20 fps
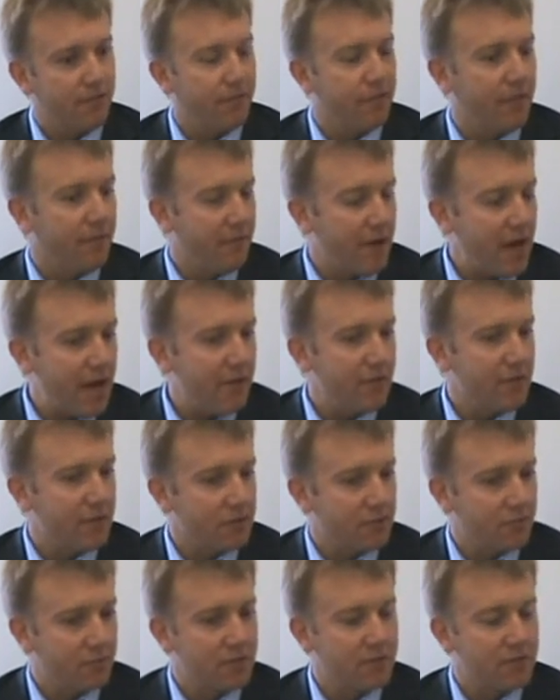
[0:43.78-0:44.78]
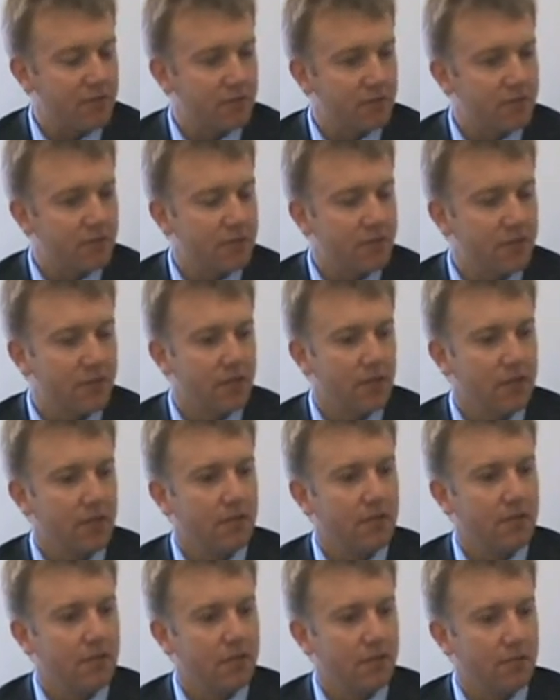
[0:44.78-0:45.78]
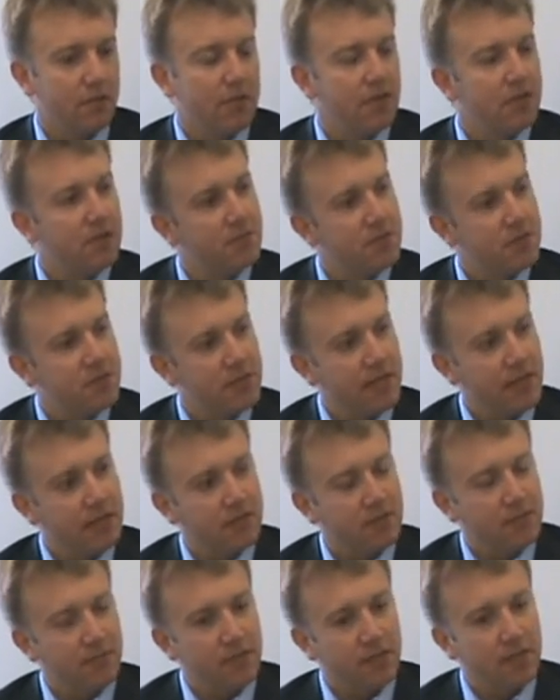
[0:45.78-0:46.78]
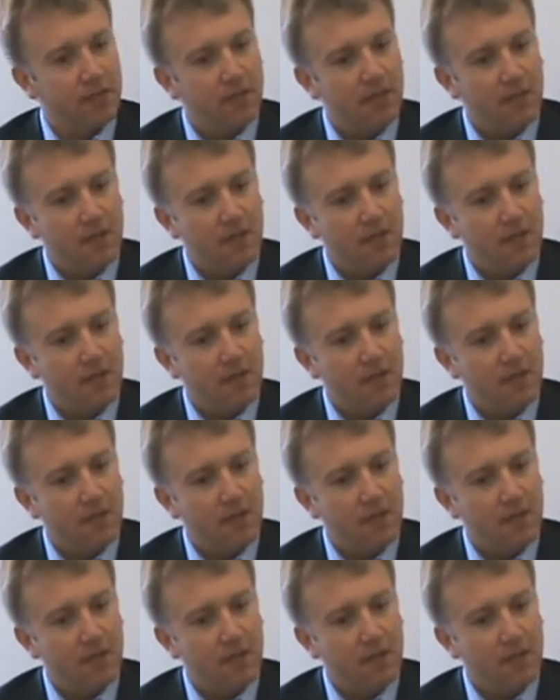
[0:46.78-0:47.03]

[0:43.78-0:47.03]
for various reasons, that do need a mastectomy.